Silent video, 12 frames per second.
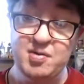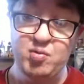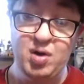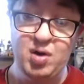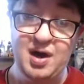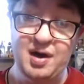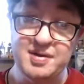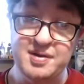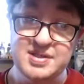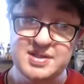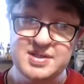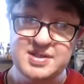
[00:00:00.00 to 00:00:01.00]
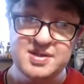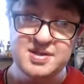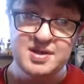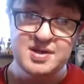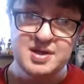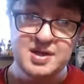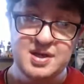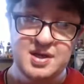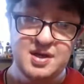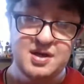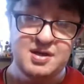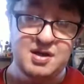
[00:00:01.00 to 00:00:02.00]
it was.
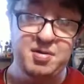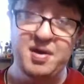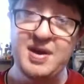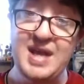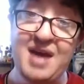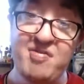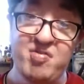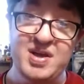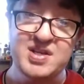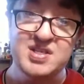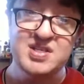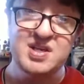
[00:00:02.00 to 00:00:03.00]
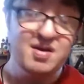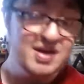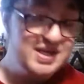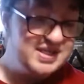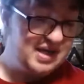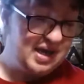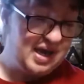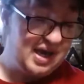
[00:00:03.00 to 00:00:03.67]
The Netflix series.